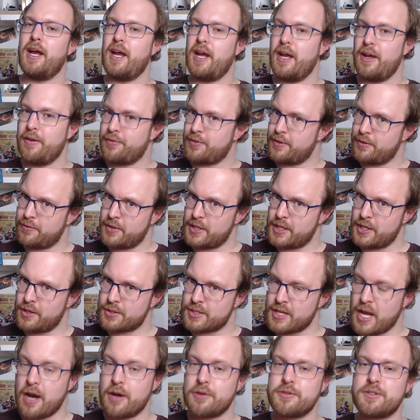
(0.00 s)
If the video
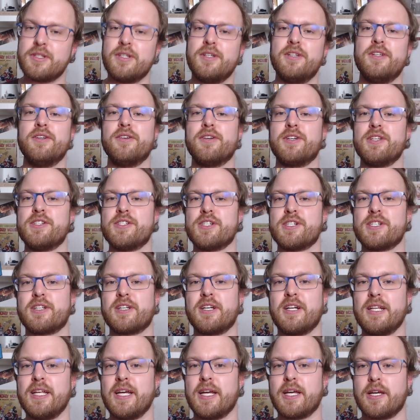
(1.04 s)
is out, you can just
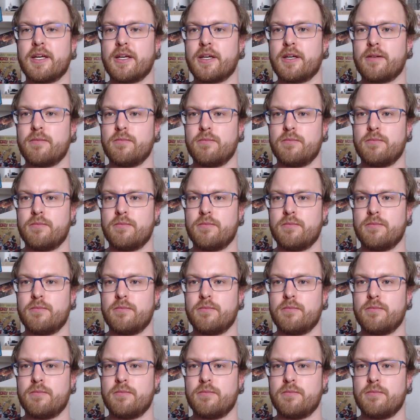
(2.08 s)
click